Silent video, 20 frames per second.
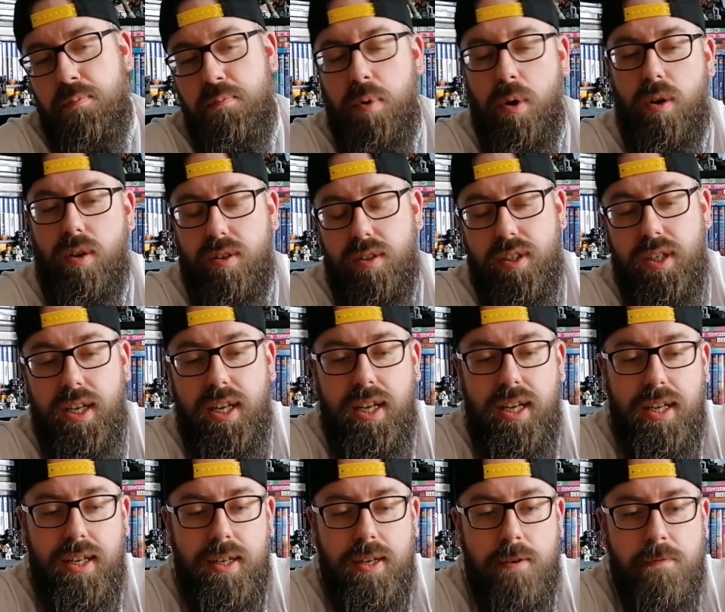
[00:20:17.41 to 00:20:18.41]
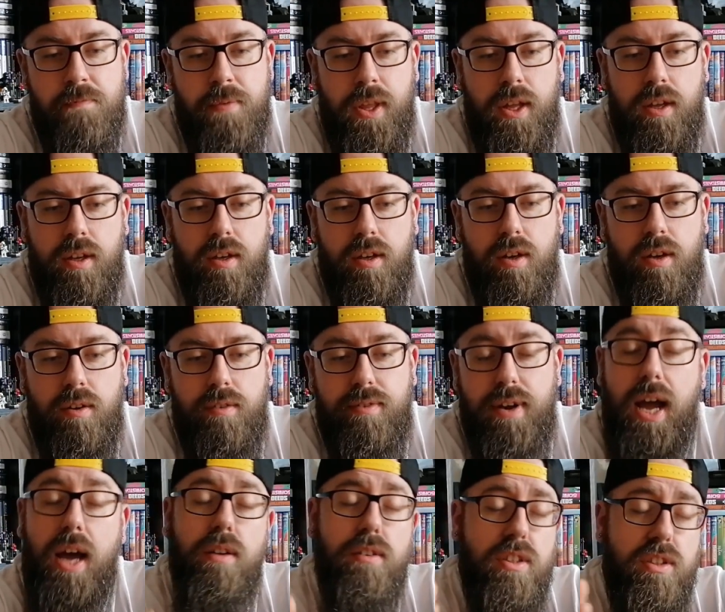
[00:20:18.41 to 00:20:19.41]
But
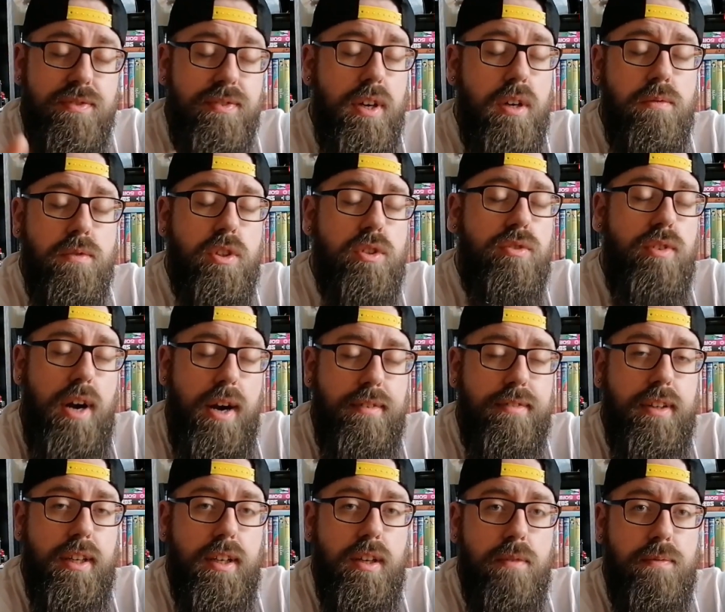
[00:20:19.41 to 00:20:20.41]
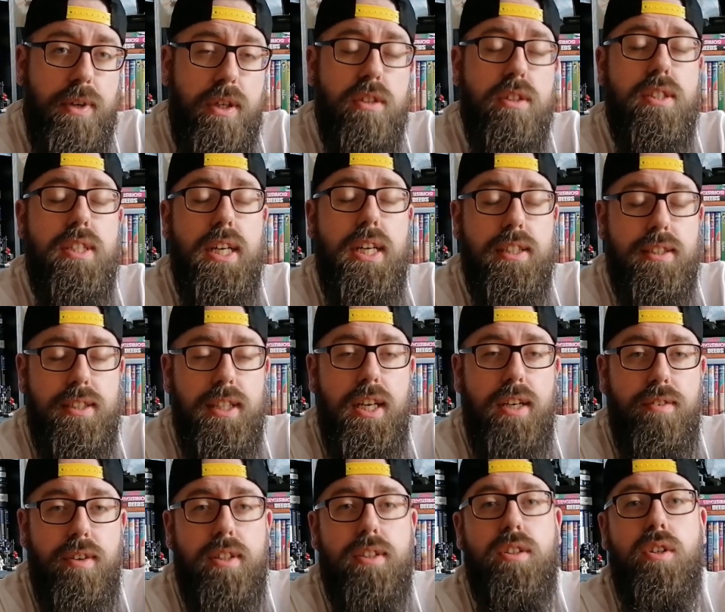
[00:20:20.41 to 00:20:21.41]
for how this film was crafted, because Zack
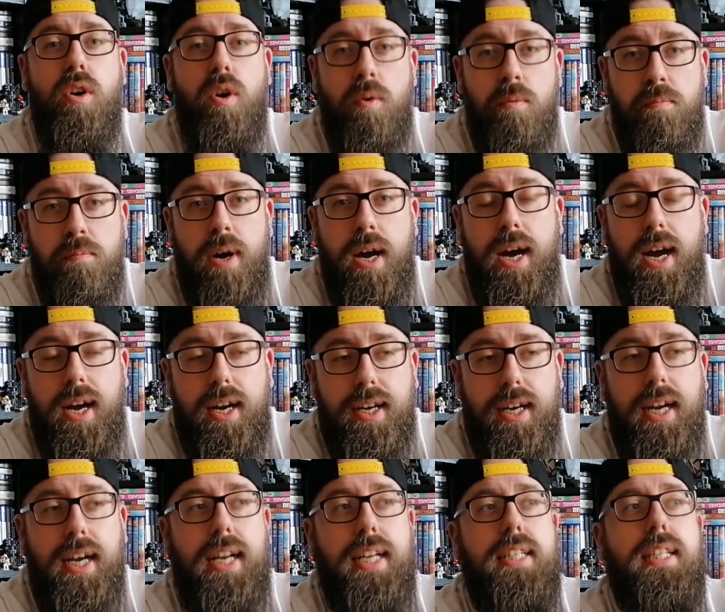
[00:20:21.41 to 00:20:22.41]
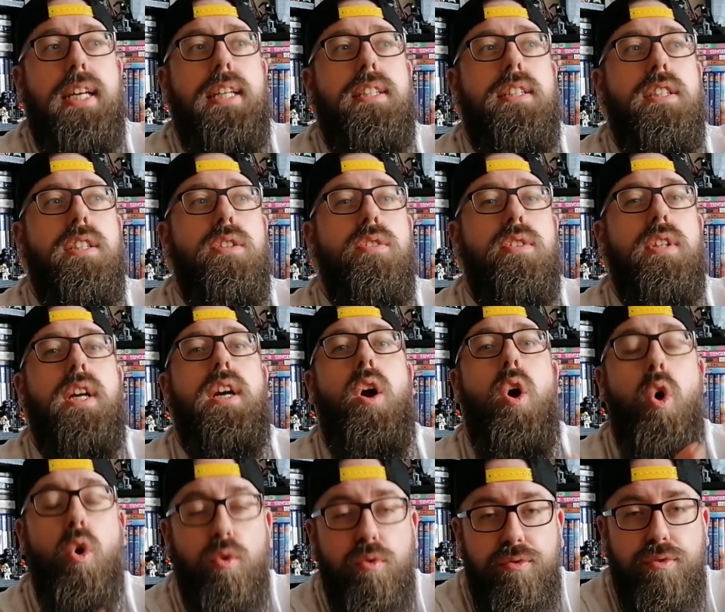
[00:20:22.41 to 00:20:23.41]
Snyder had to come back and he's had to use like
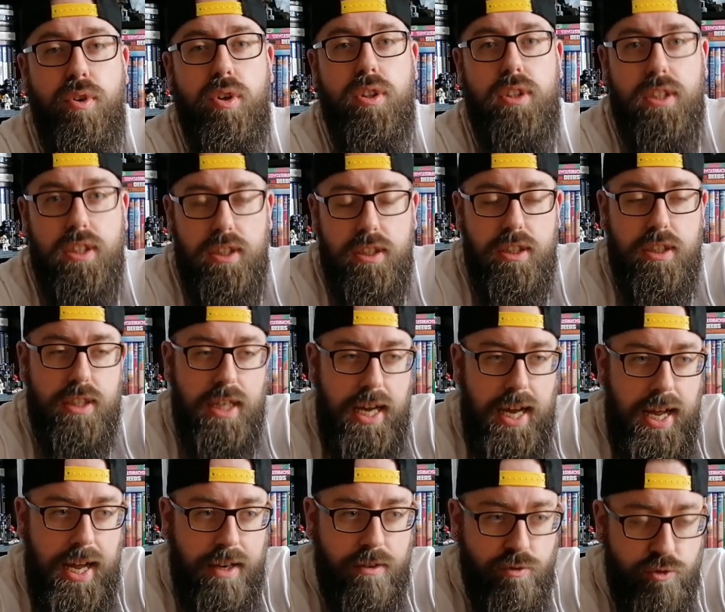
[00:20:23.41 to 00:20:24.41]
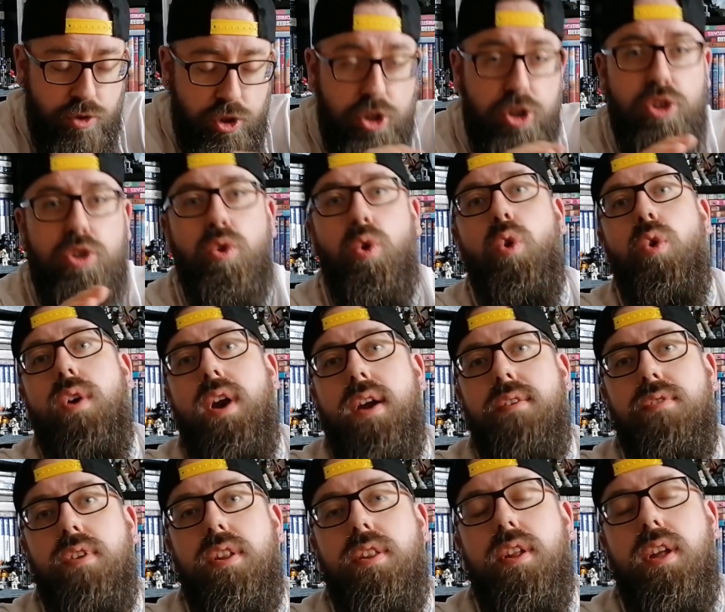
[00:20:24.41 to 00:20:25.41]
old footage and restore
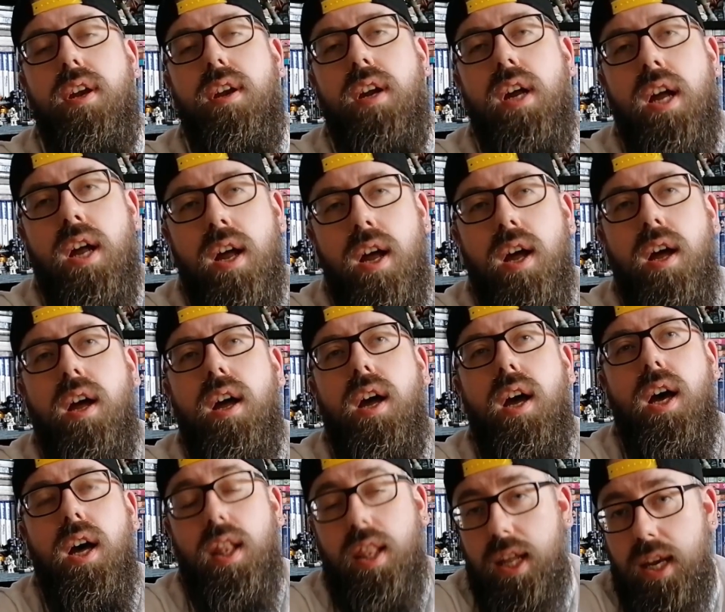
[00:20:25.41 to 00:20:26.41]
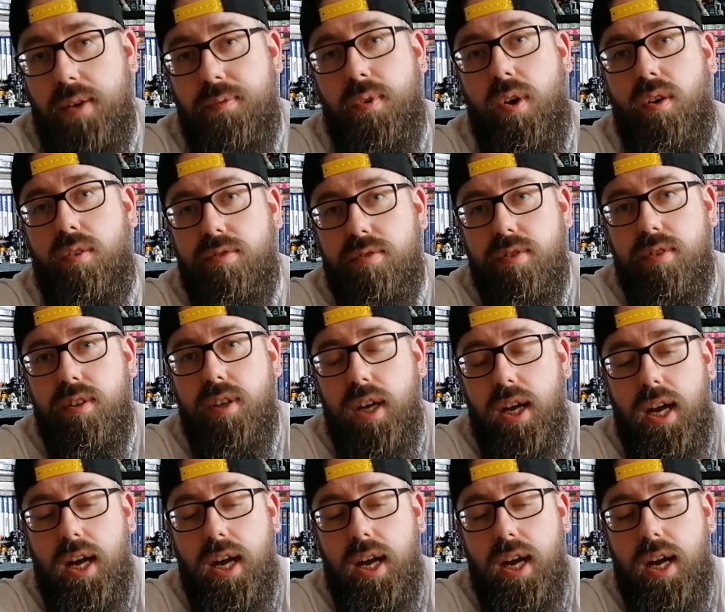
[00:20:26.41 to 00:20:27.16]
everything, I'll let him off.